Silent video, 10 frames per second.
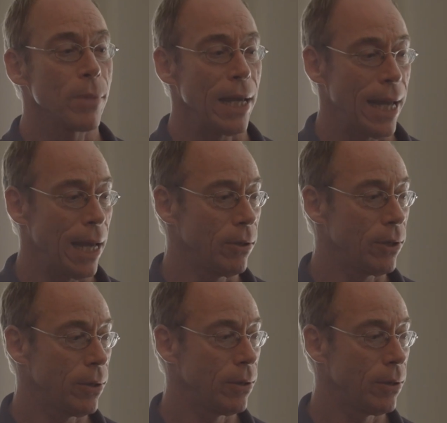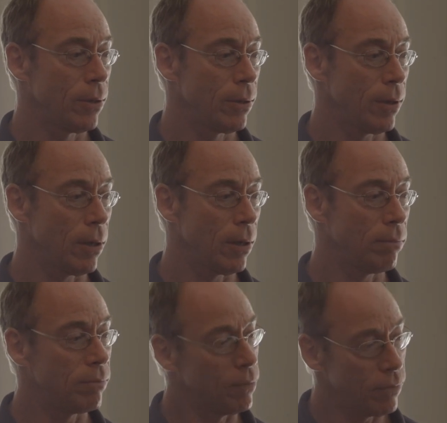And a
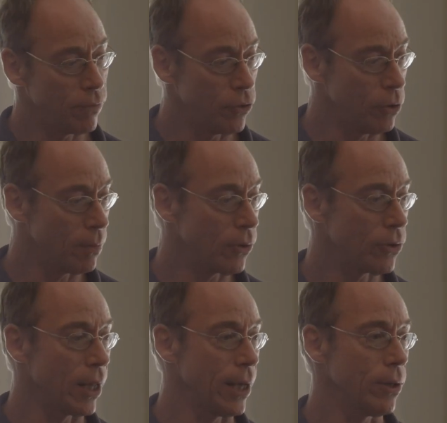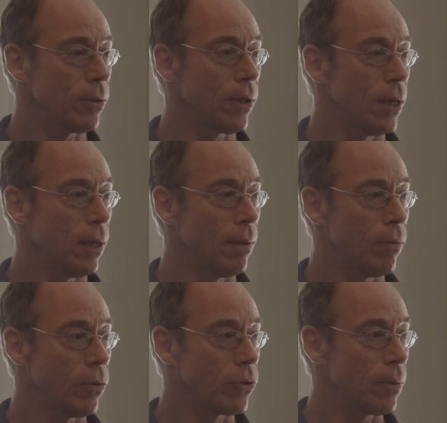few months later, uh,
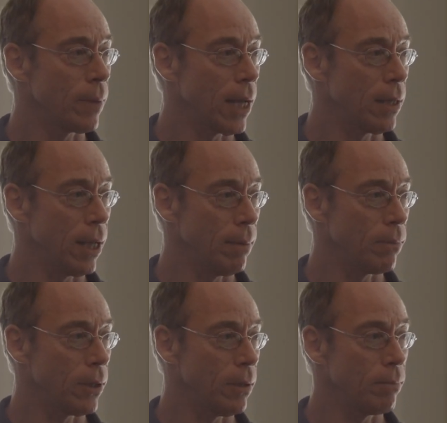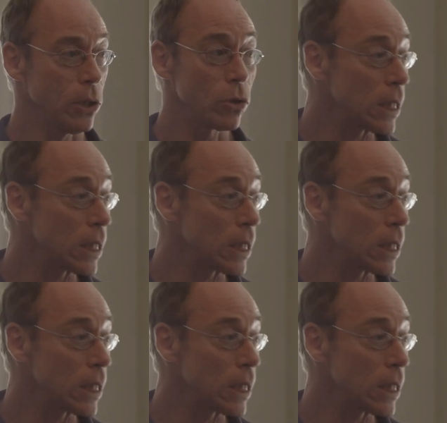there was a man named uh, Bill